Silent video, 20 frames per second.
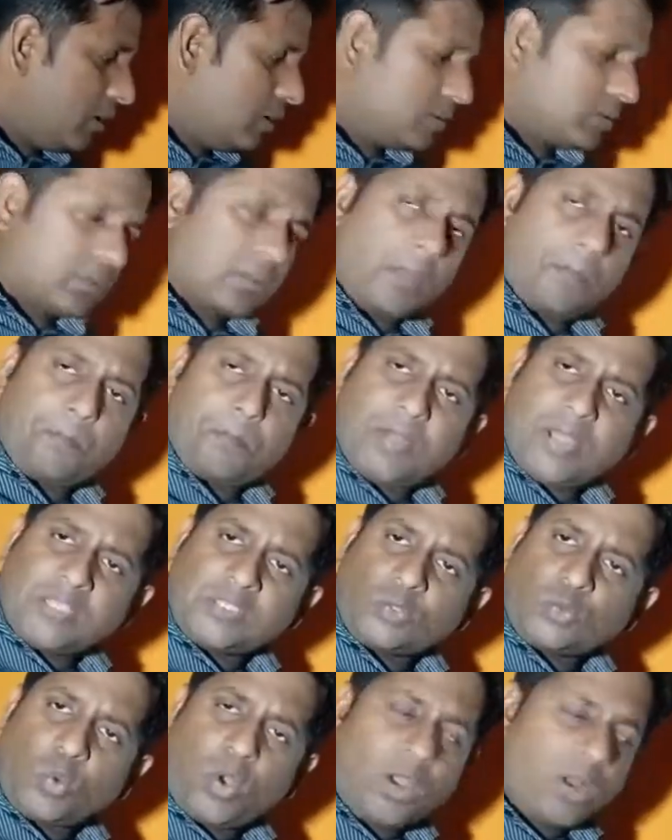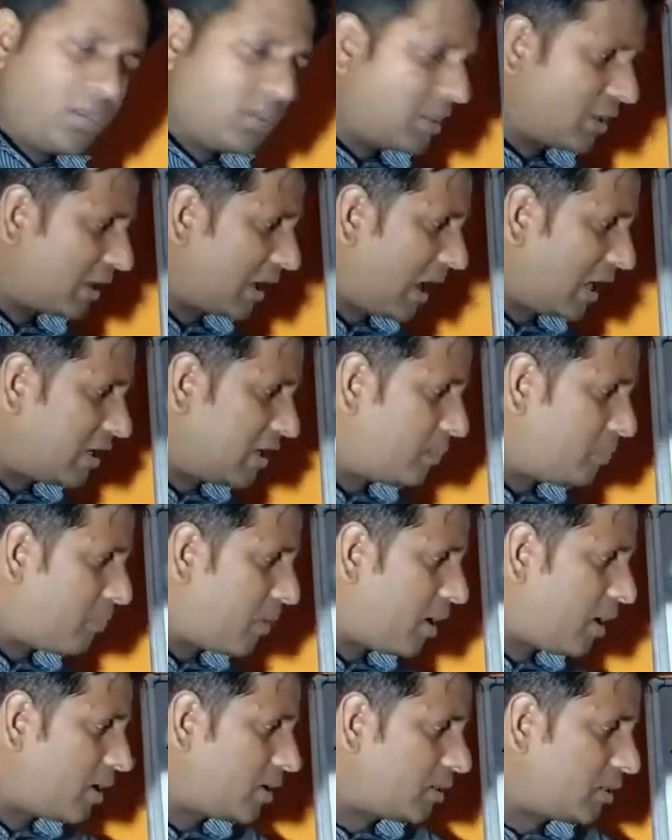The plus one, the carried
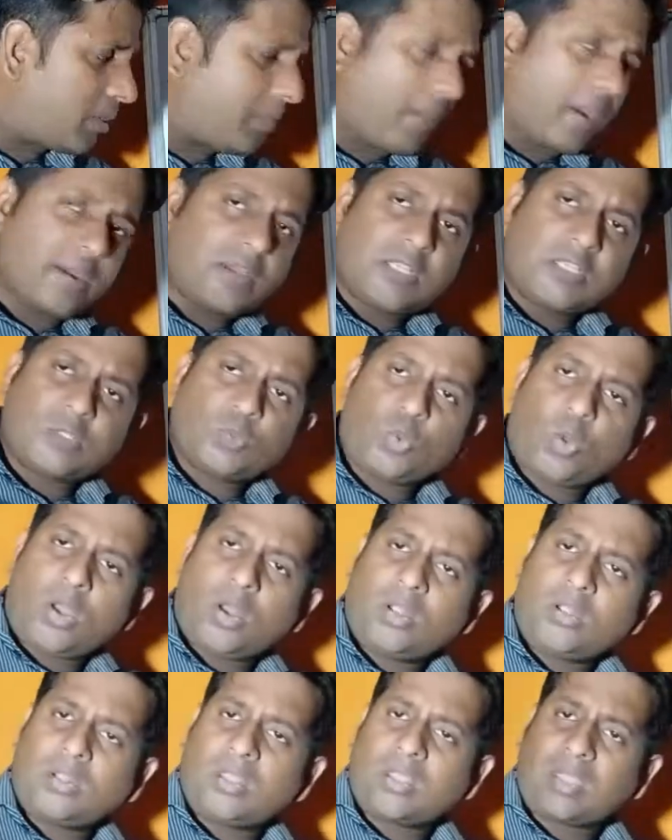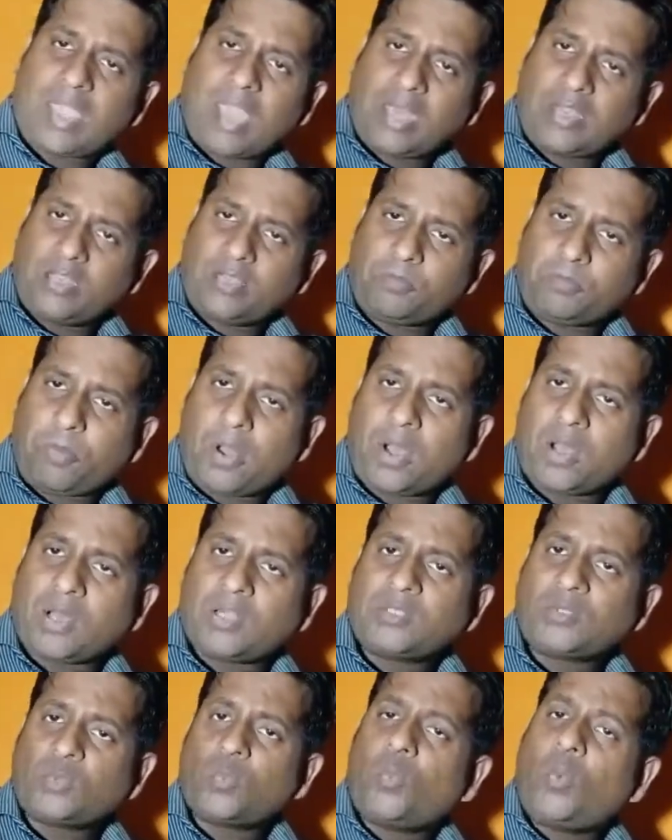part, the minus one, the carried part
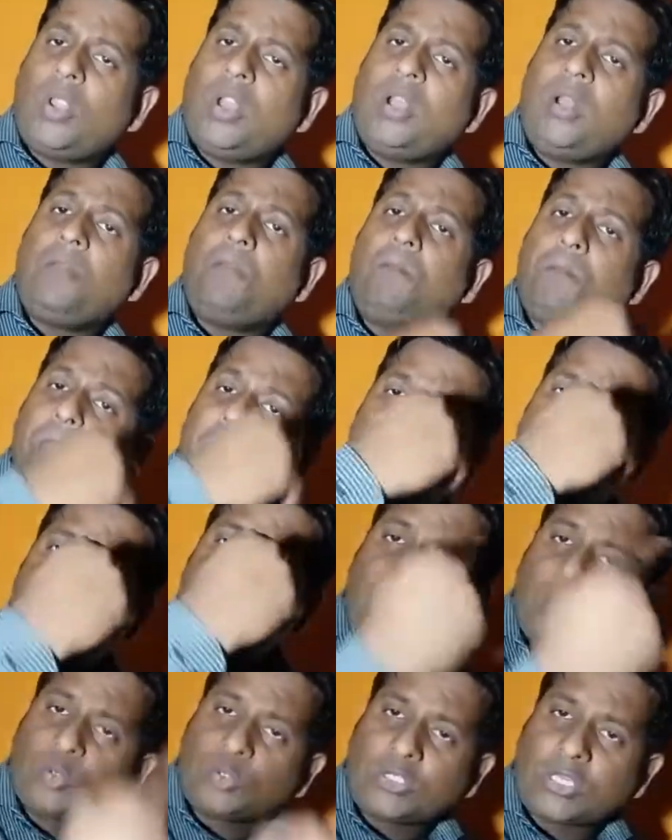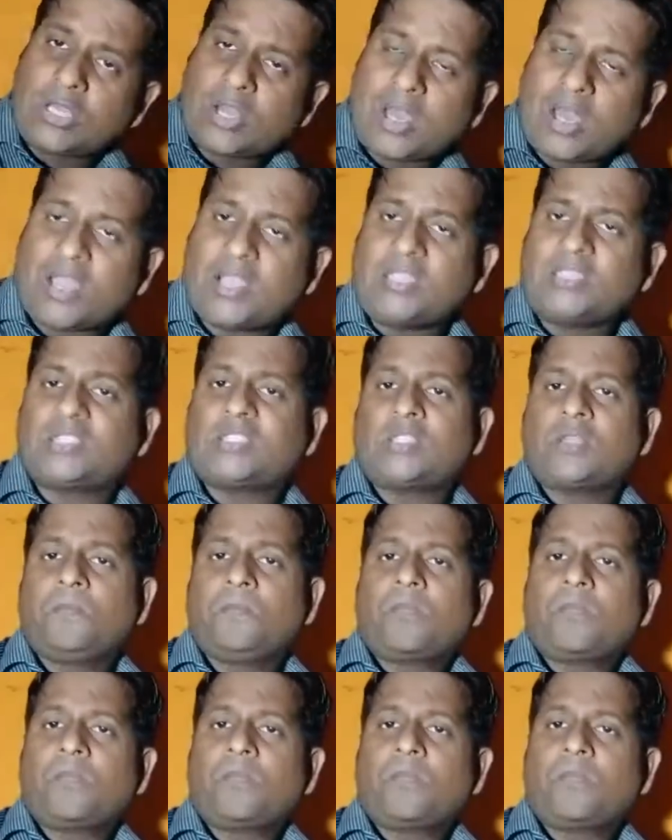will be utilized